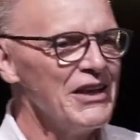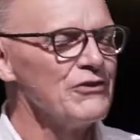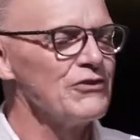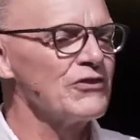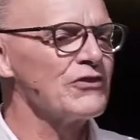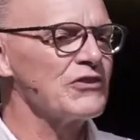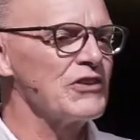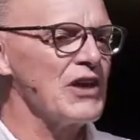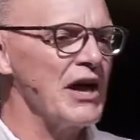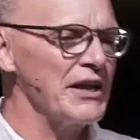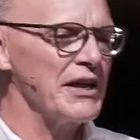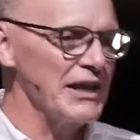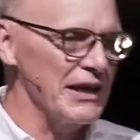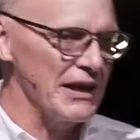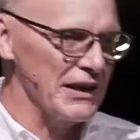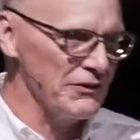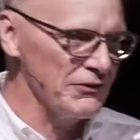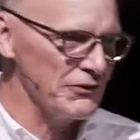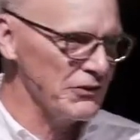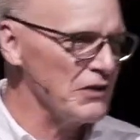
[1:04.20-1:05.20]

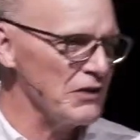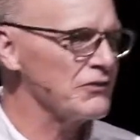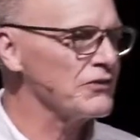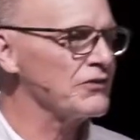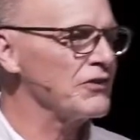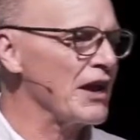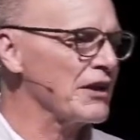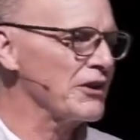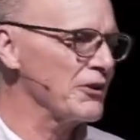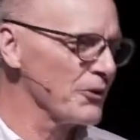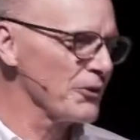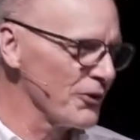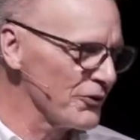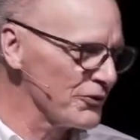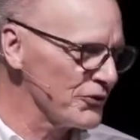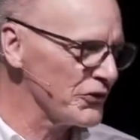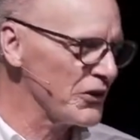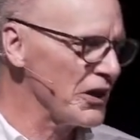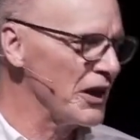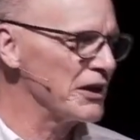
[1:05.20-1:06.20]
studies, secular
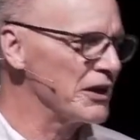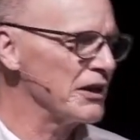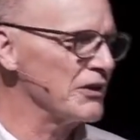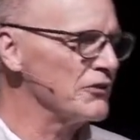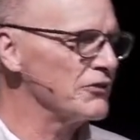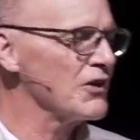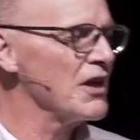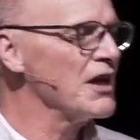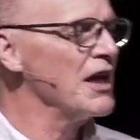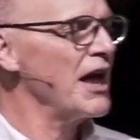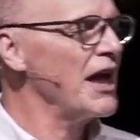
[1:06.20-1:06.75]
studies,